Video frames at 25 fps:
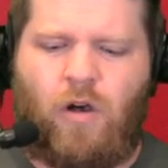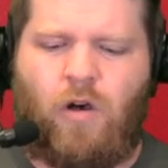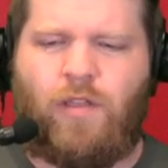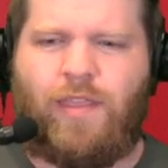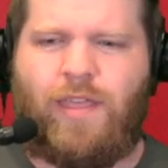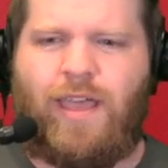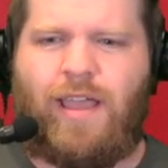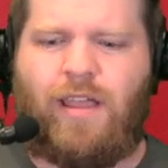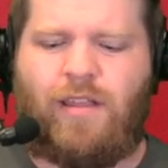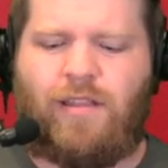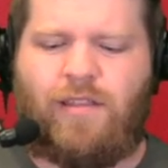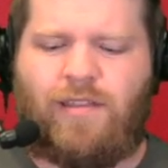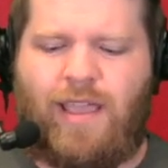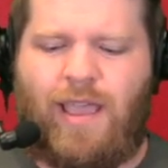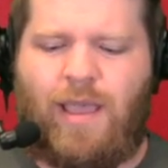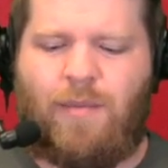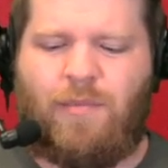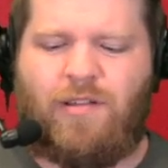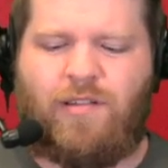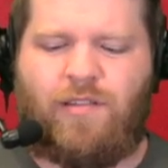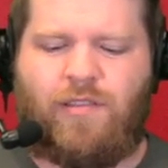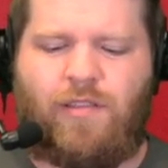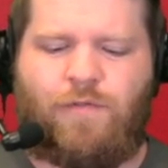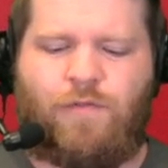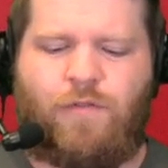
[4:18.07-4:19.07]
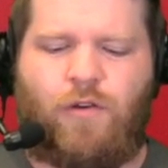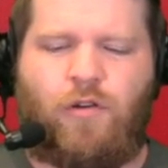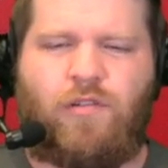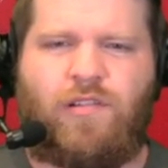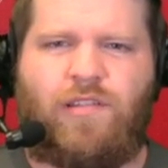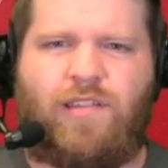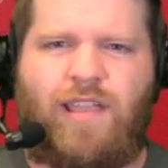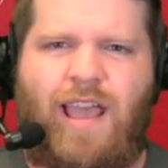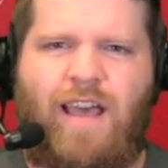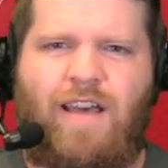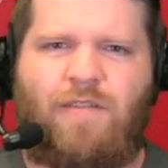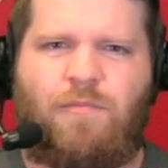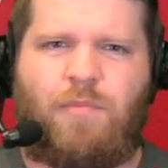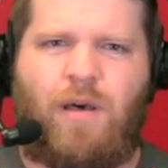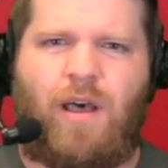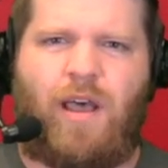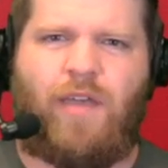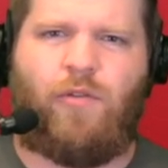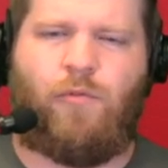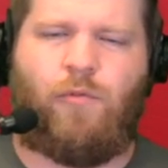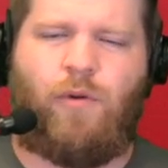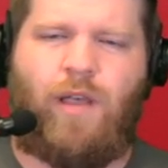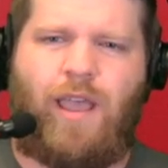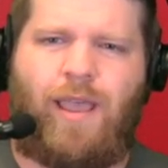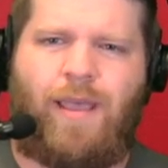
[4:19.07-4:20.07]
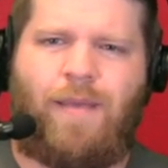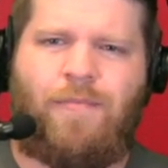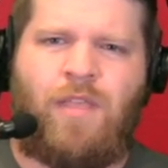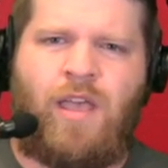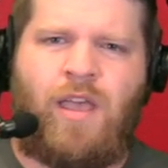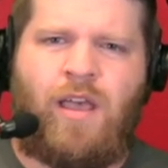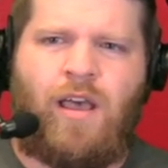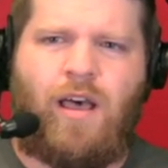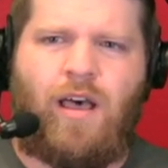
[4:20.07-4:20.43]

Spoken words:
All that damage in the first half, by the way.